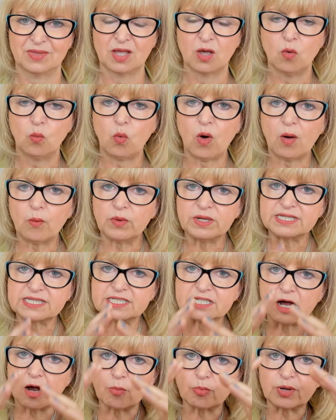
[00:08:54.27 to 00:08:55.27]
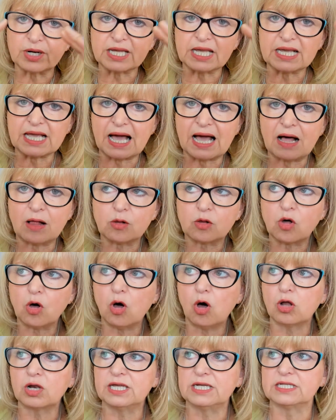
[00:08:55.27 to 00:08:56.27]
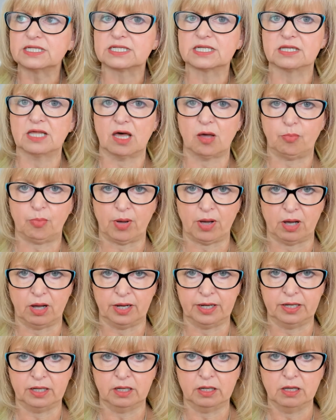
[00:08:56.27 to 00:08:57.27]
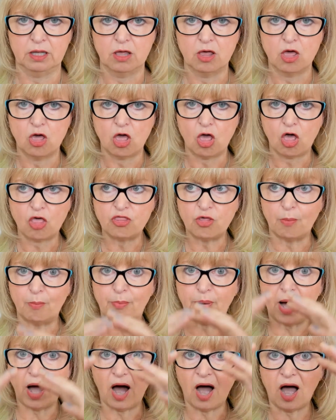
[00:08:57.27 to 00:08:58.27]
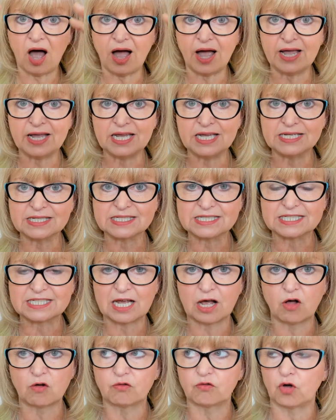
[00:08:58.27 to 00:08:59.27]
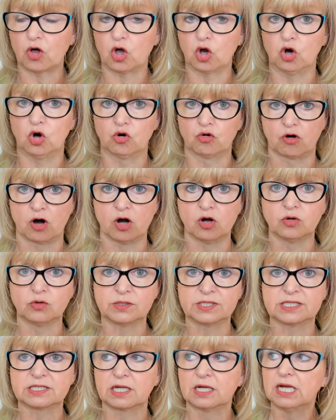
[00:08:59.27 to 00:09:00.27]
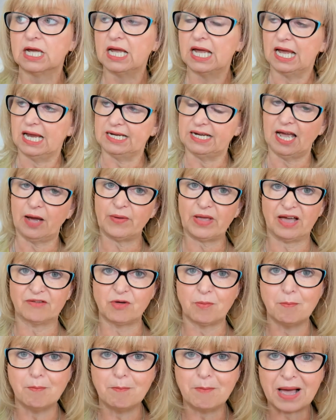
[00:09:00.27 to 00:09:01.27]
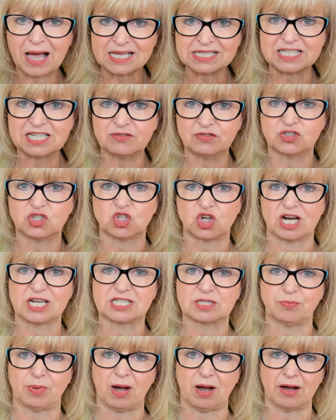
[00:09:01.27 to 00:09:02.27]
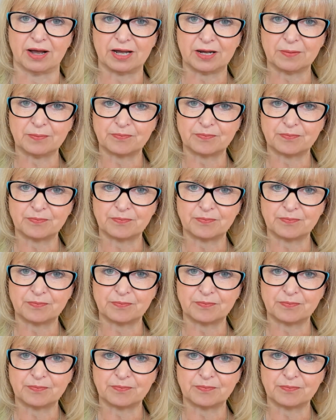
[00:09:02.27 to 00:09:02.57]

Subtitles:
When we start bringing alcohol into that pie, the pie itself grows, and now we have a massive stress pie.